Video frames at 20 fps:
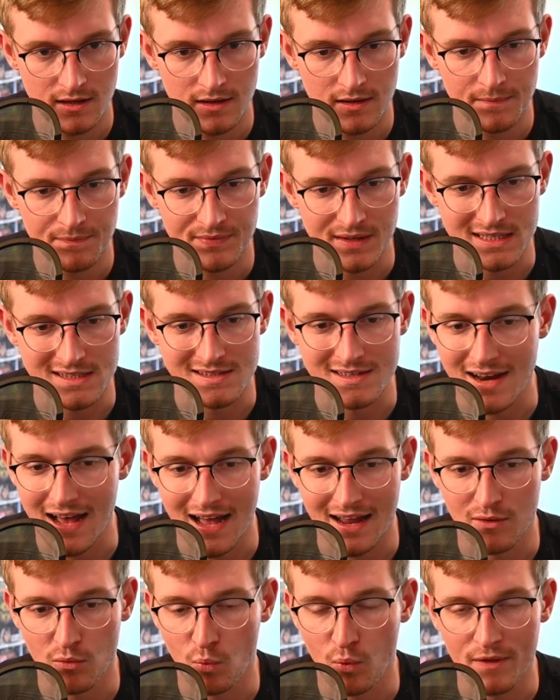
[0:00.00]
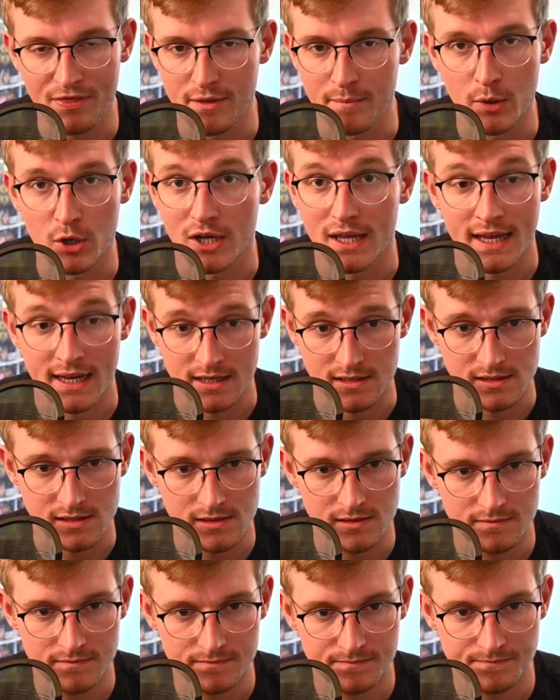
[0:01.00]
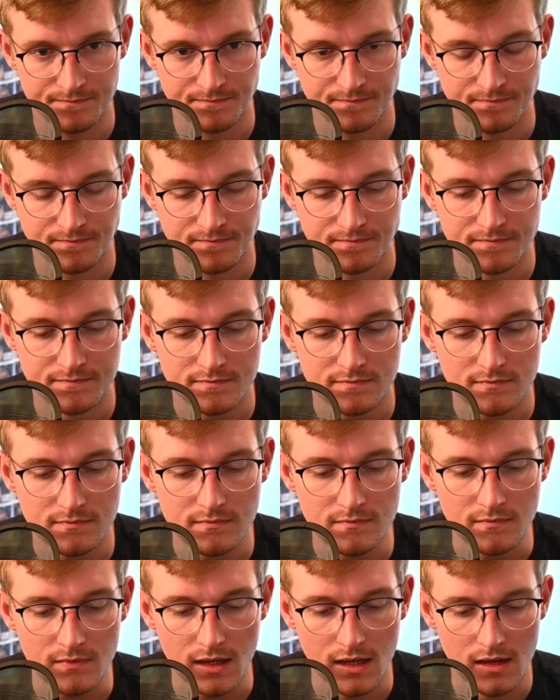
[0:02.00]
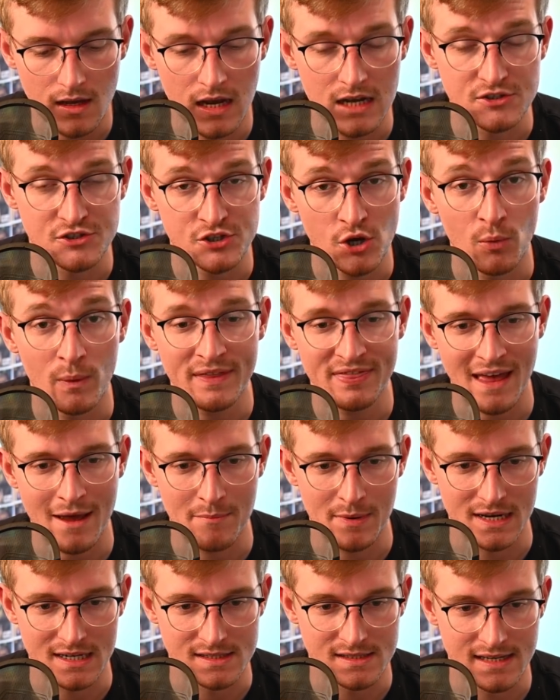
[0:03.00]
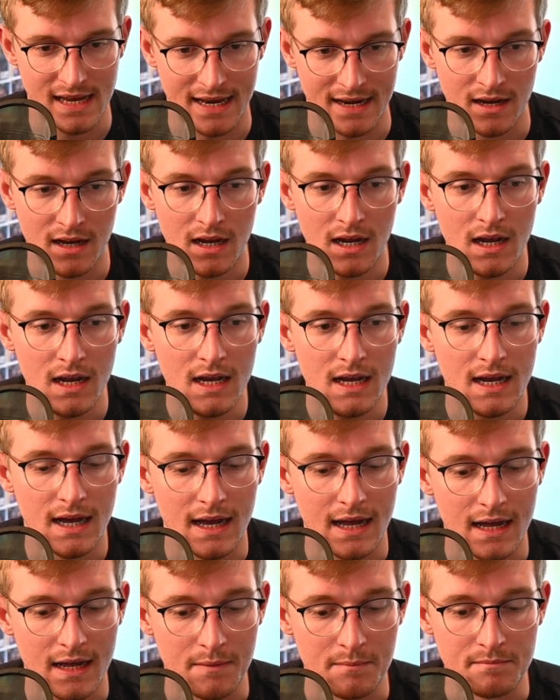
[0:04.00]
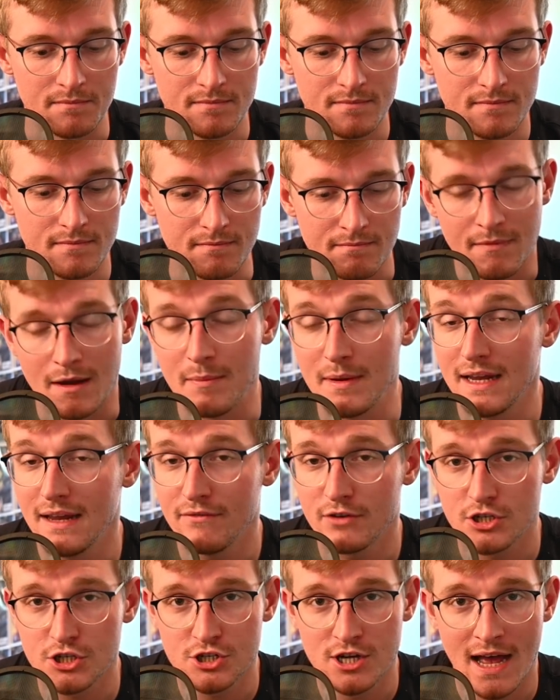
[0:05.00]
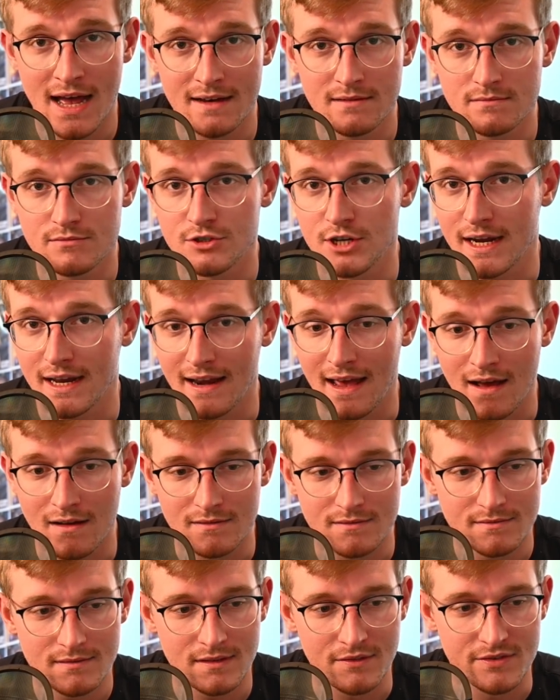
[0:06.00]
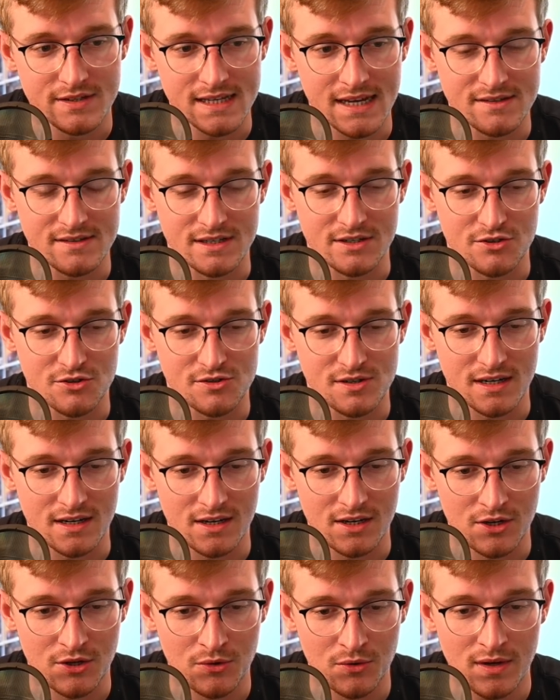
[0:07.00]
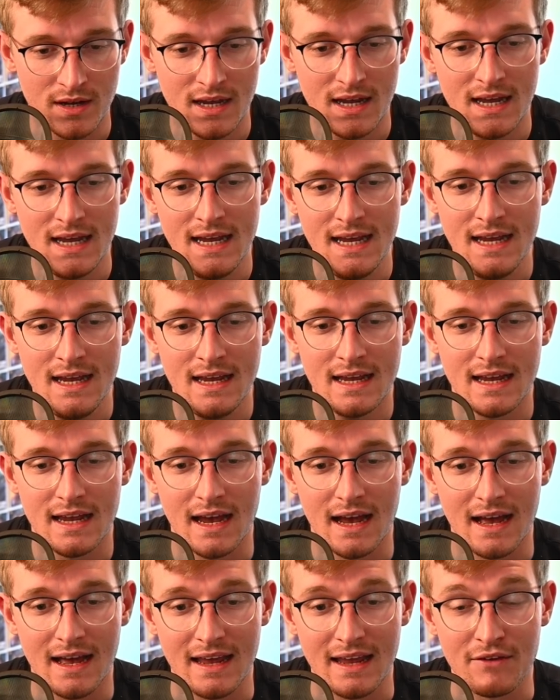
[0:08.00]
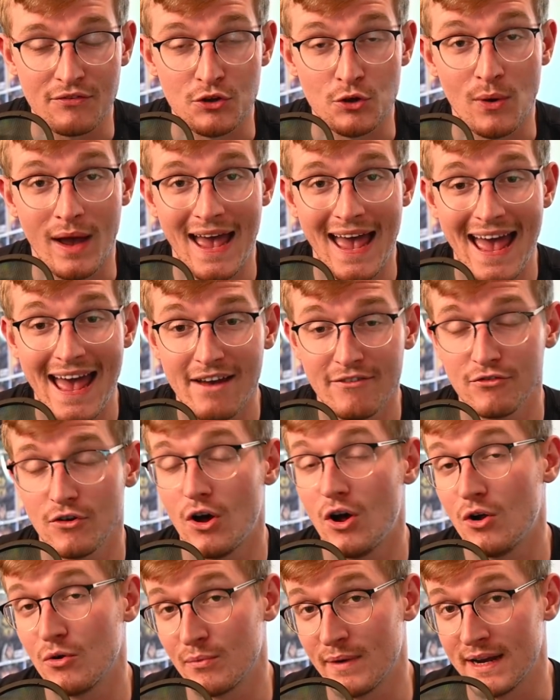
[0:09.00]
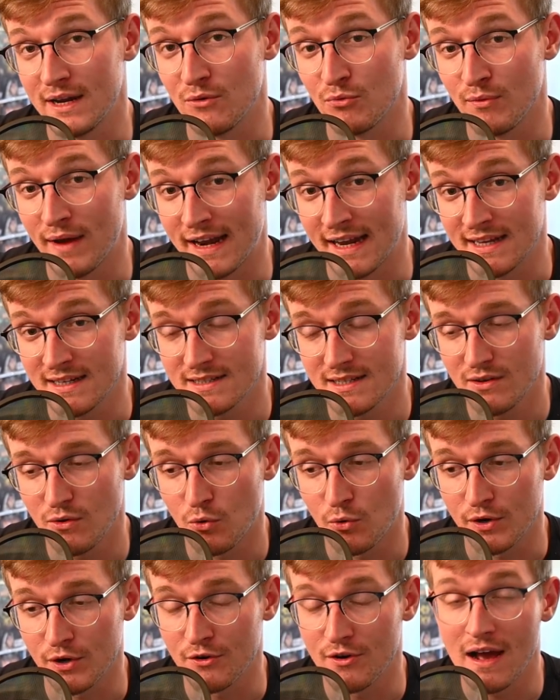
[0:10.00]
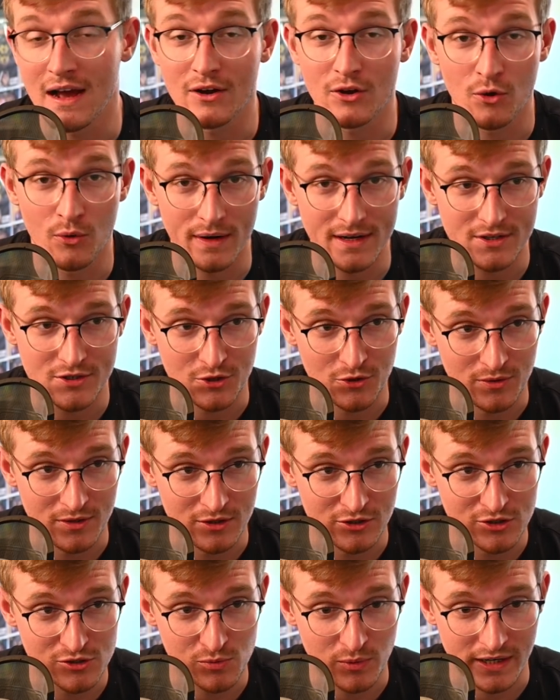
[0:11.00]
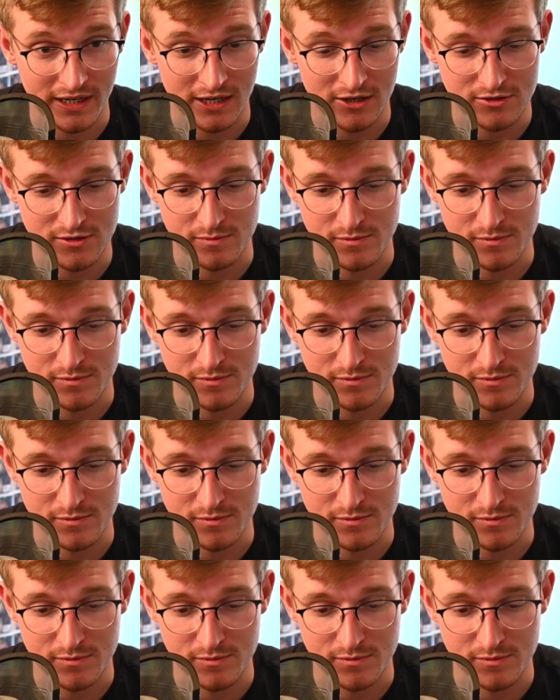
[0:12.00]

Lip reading: That's not what the book is. So with that being said, maybe give it a shot. Check it out if it sounds interesting to you. If you have already read it, or you're not going to and you just want to hear some